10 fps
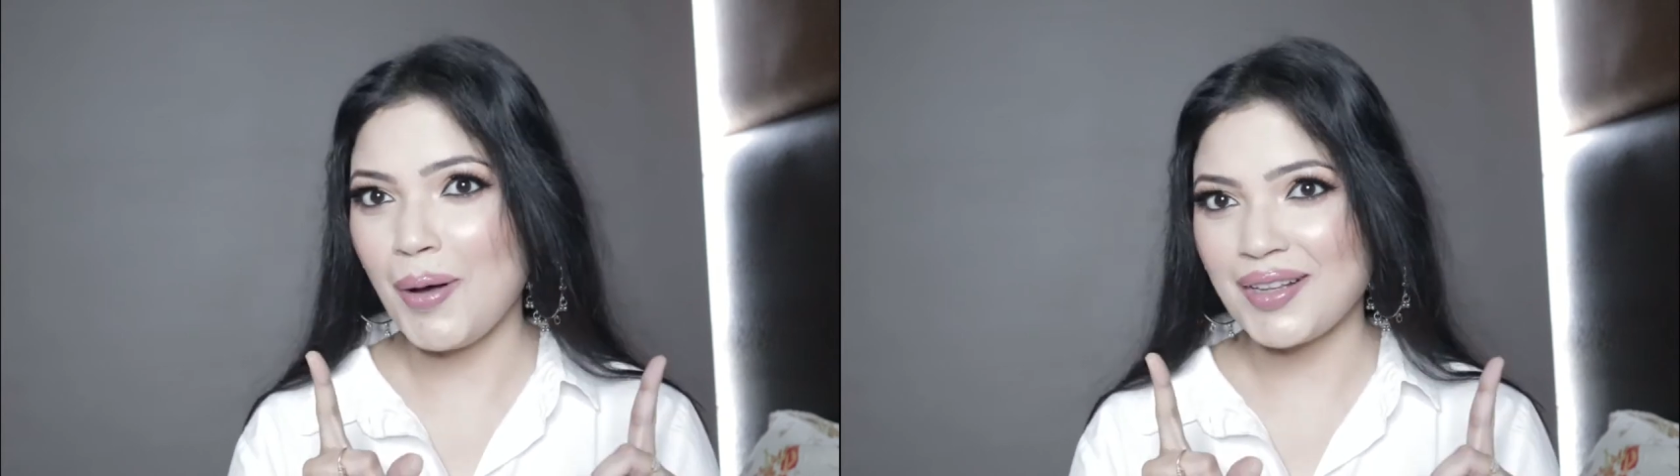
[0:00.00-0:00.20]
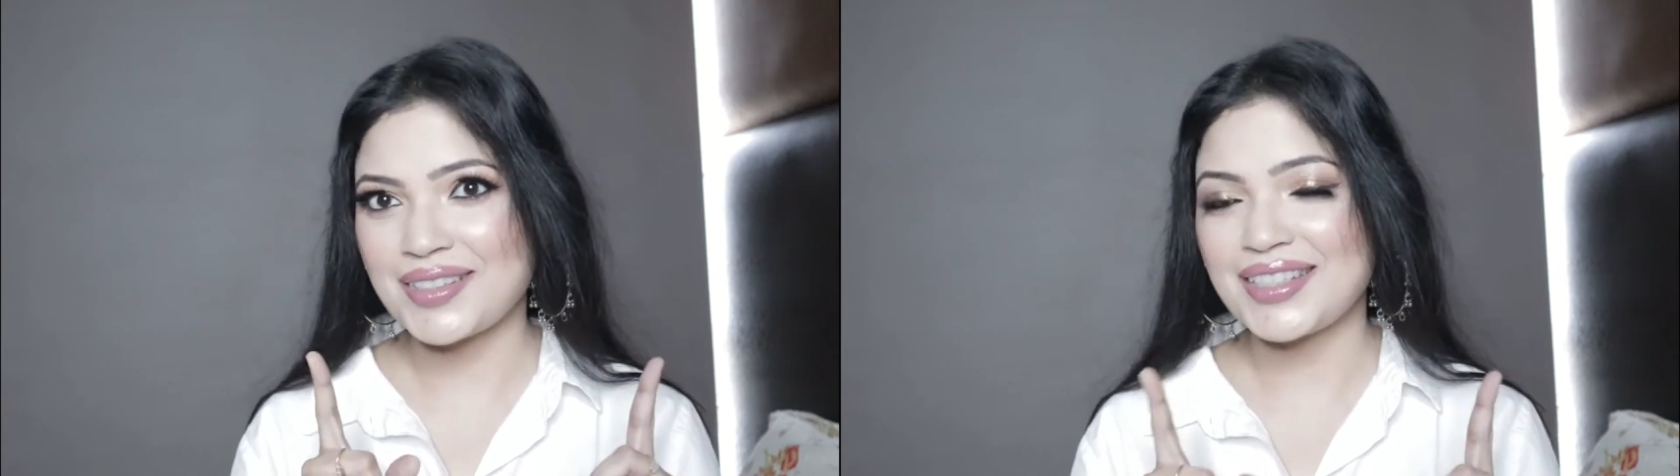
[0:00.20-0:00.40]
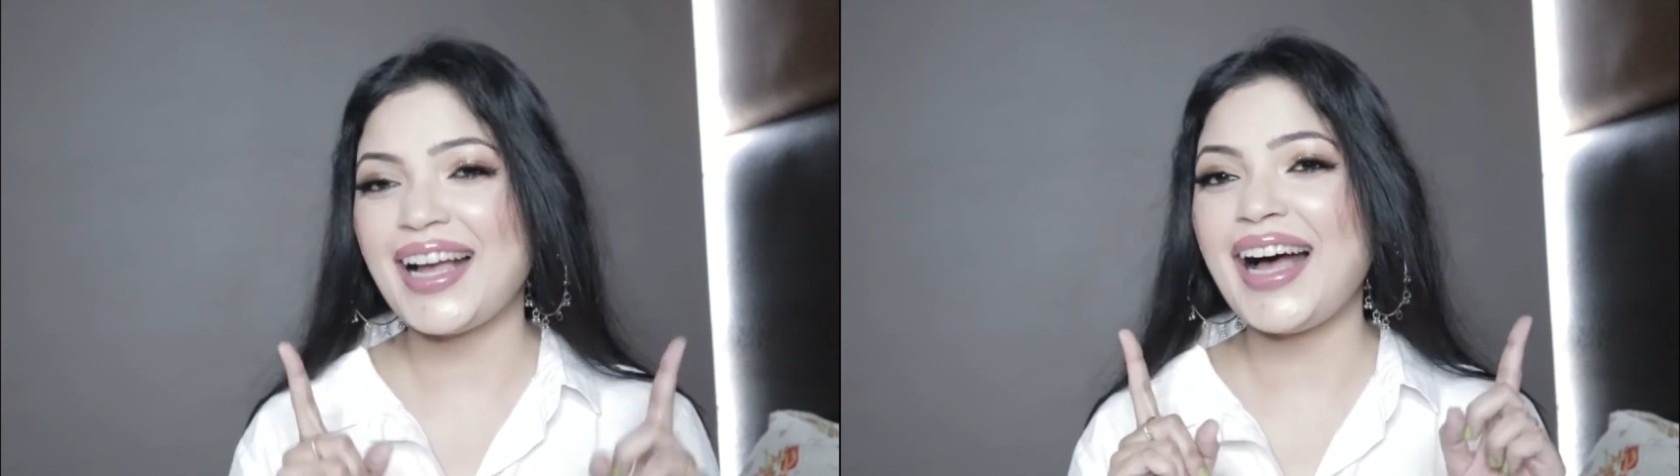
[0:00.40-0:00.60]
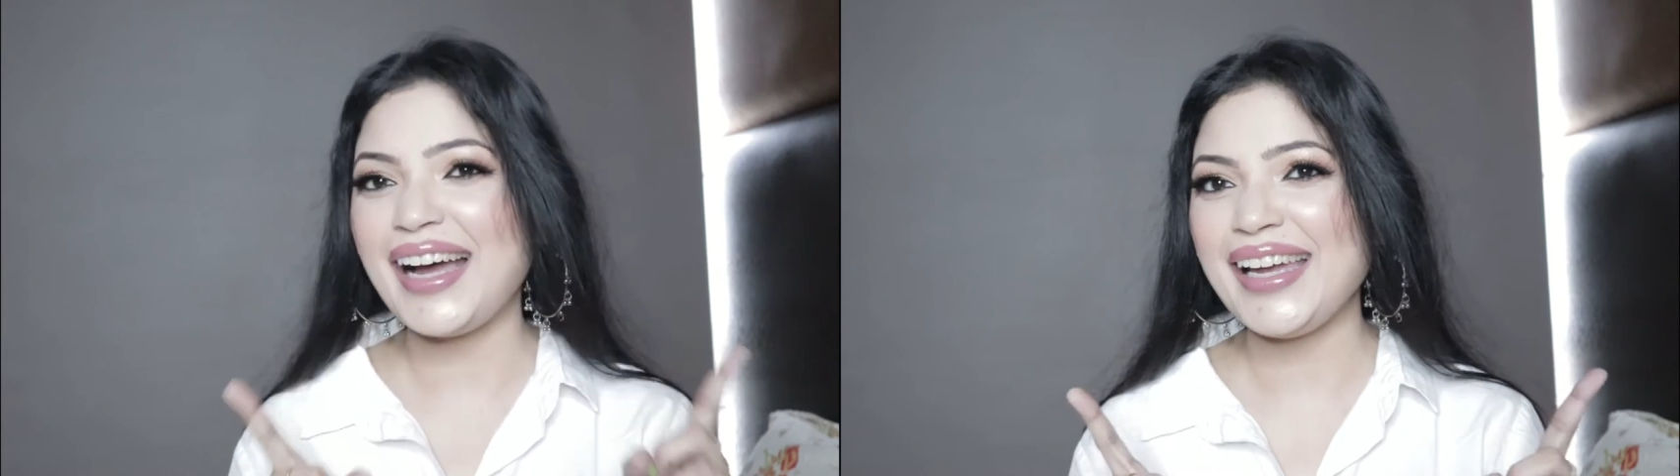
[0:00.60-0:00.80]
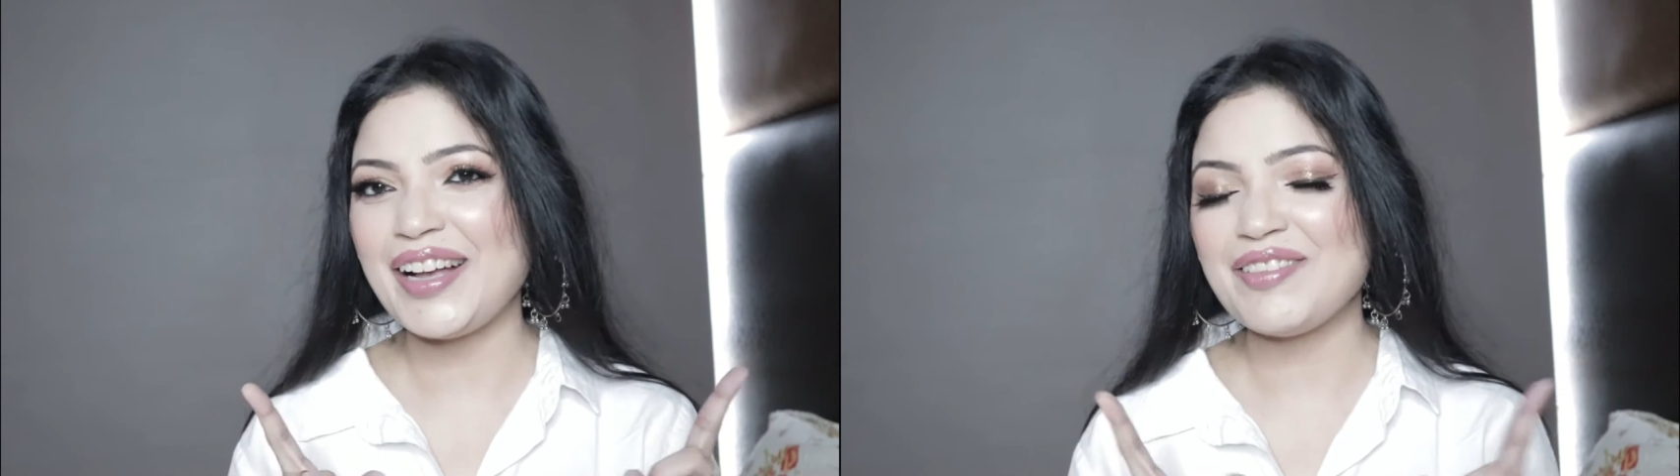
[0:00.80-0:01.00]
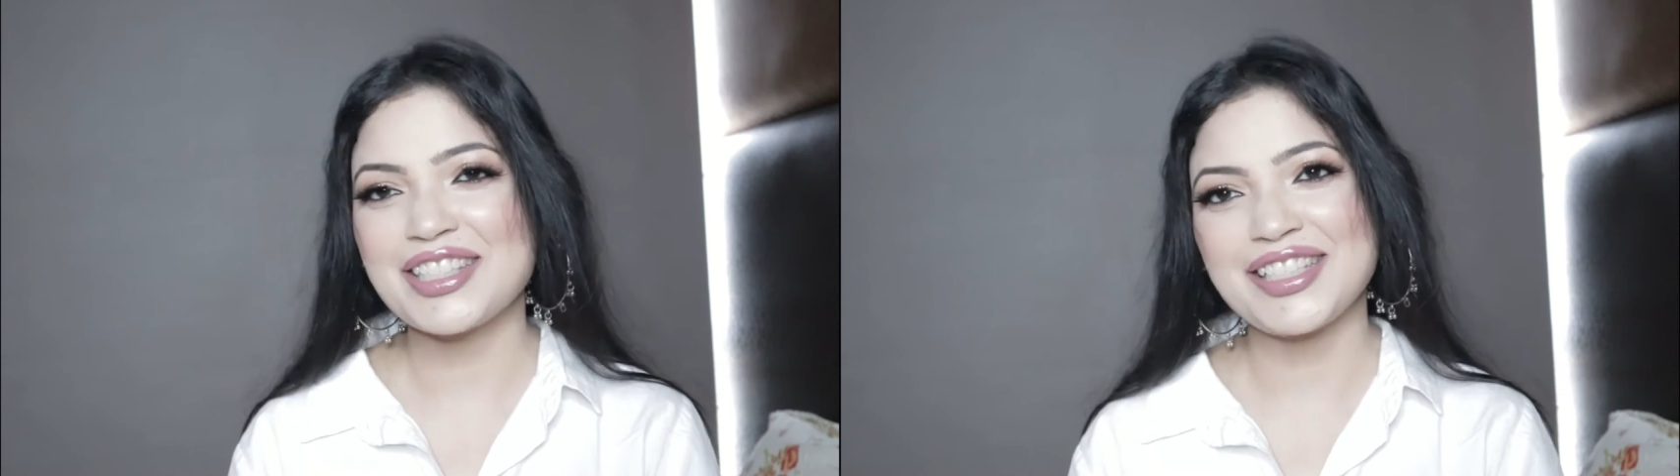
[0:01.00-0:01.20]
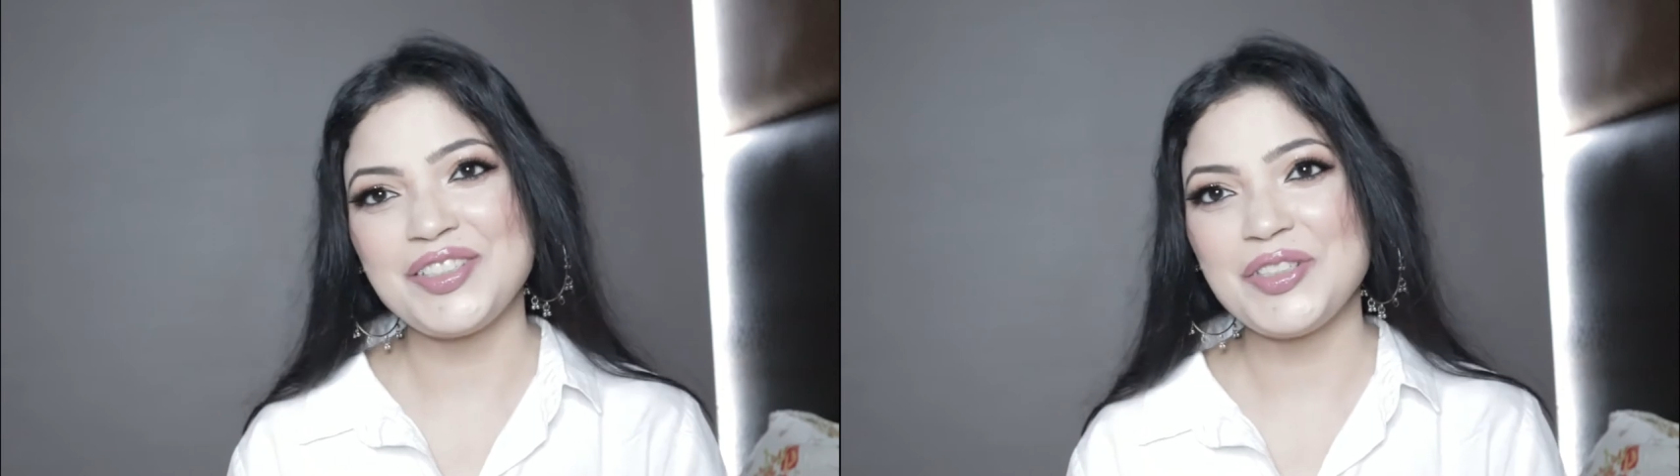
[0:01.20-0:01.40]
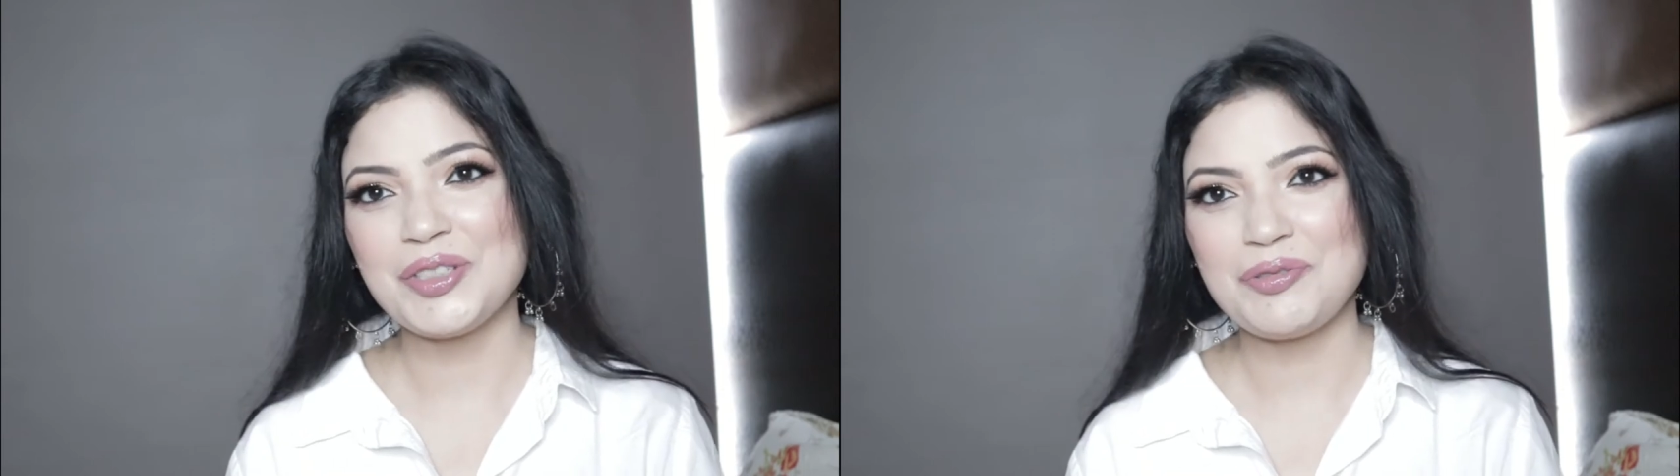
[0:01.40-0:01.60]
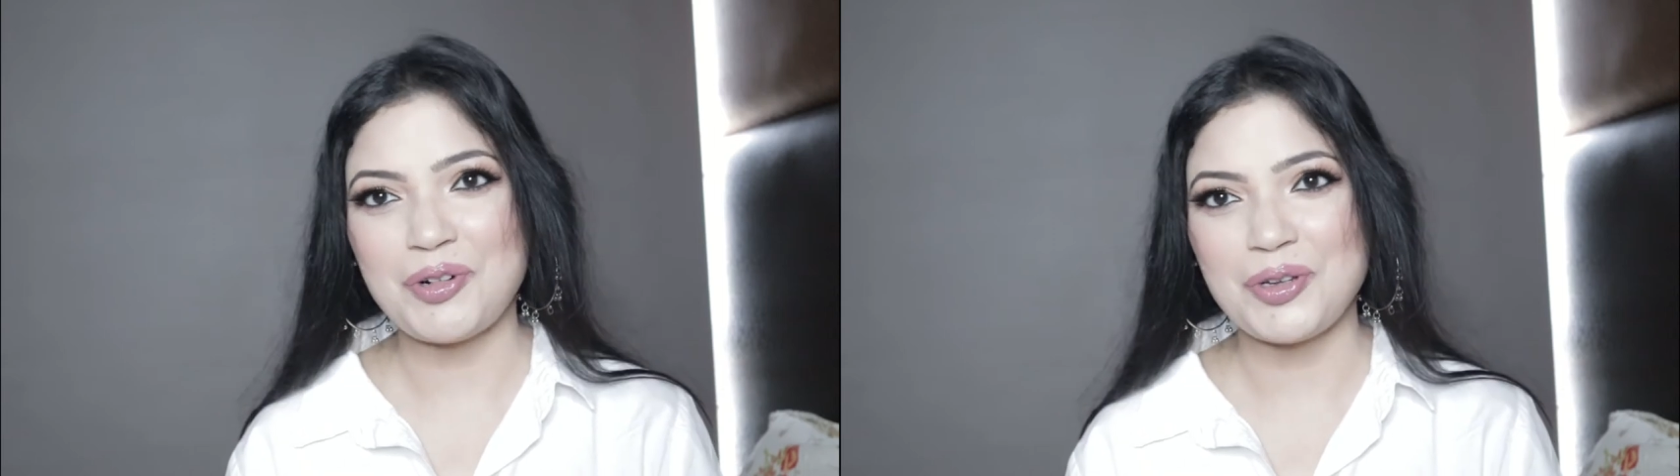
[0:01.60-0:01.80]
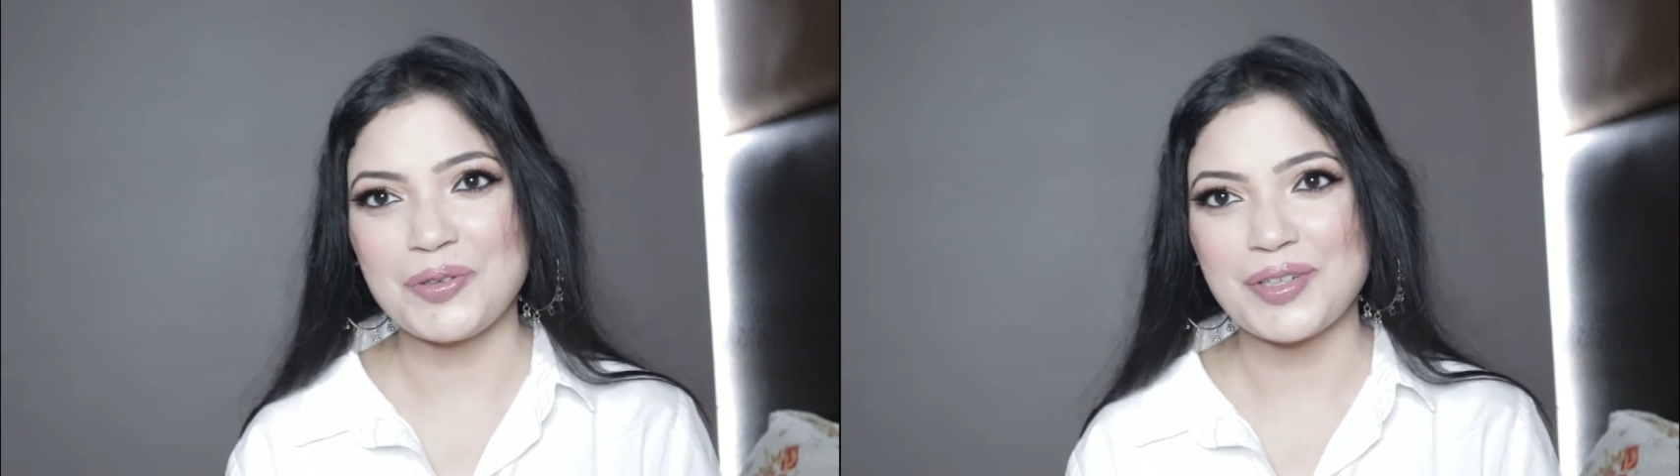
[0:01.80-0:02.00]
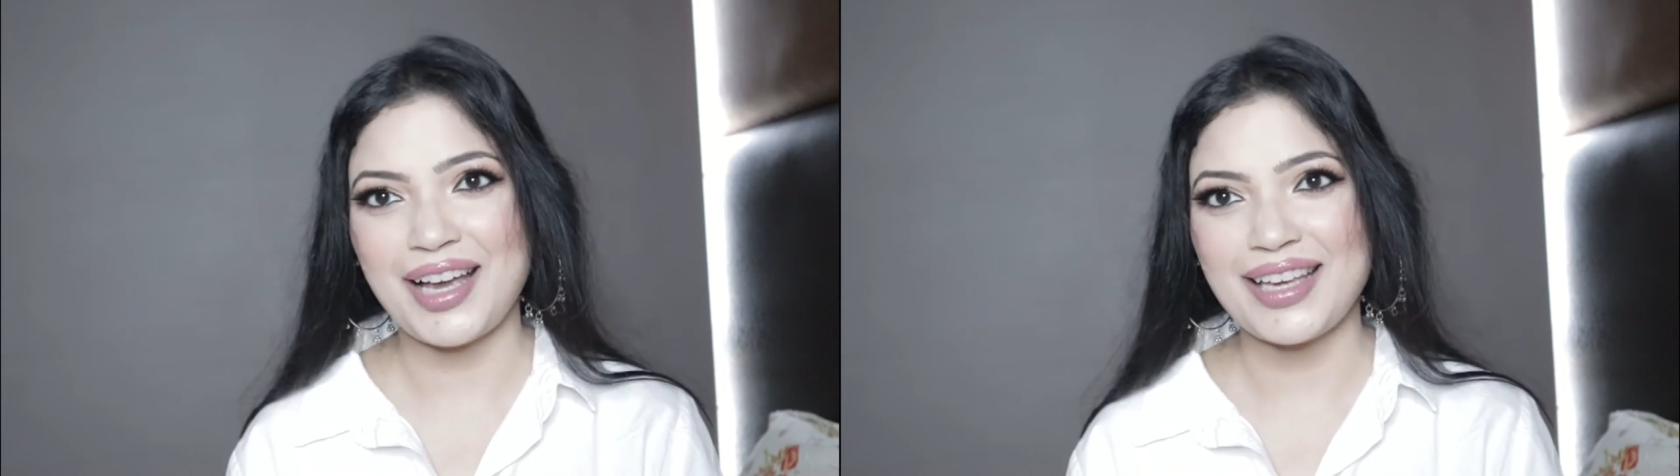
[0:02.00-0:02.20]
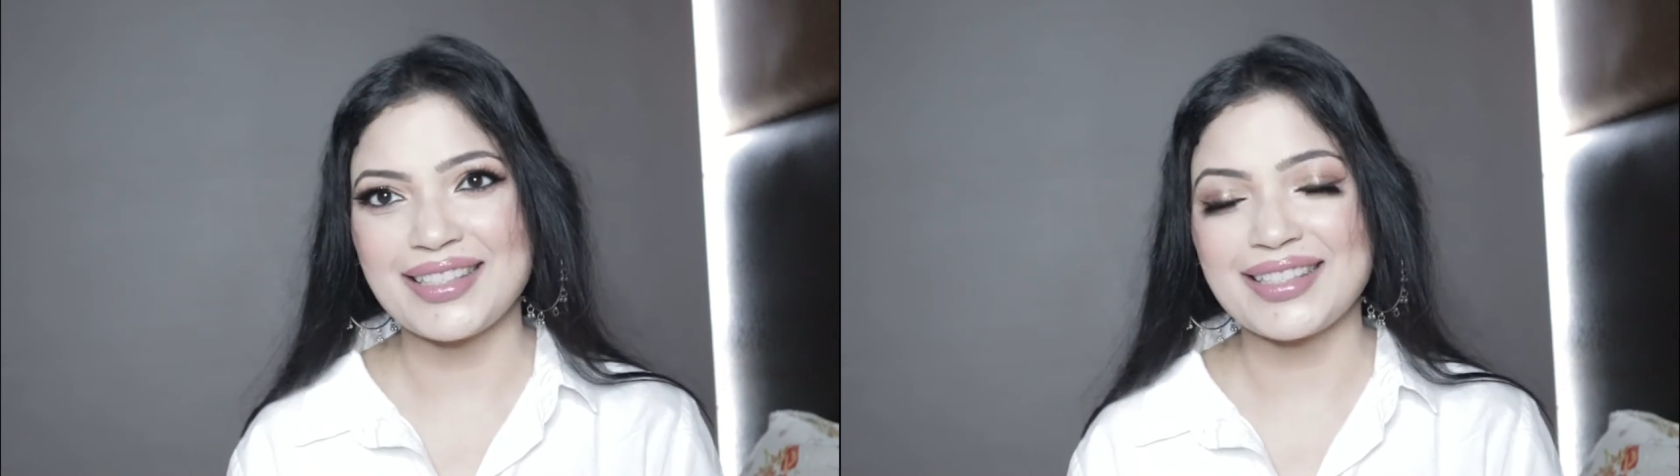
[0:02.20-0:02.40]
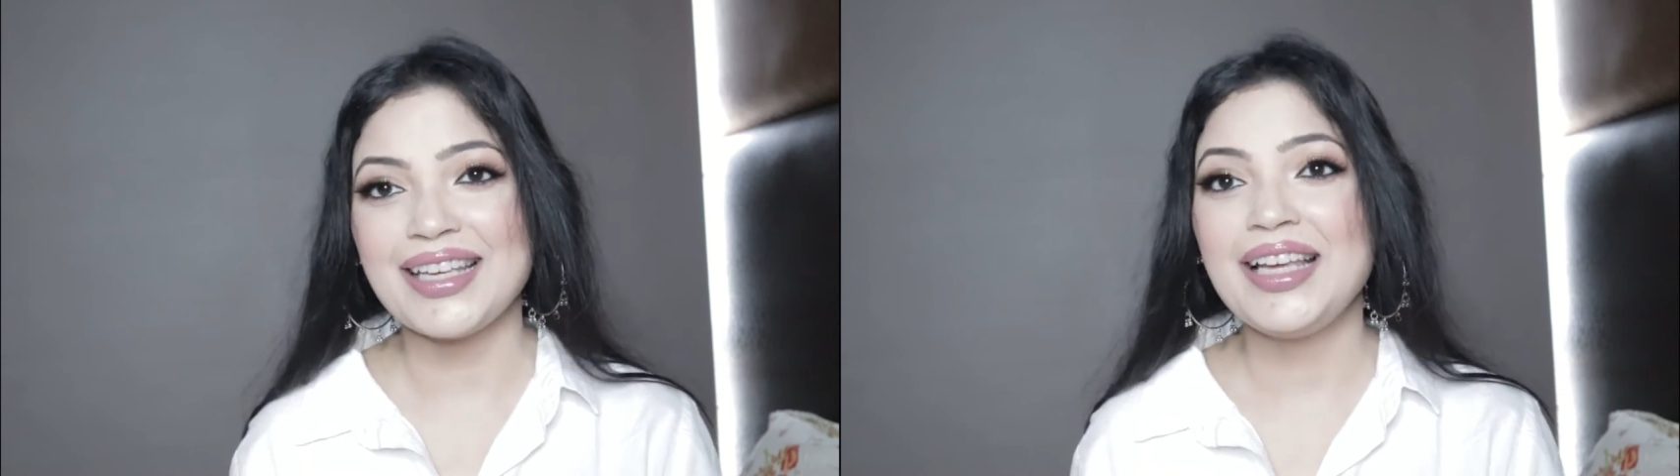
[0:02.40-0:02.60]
But I have a solution for you guys.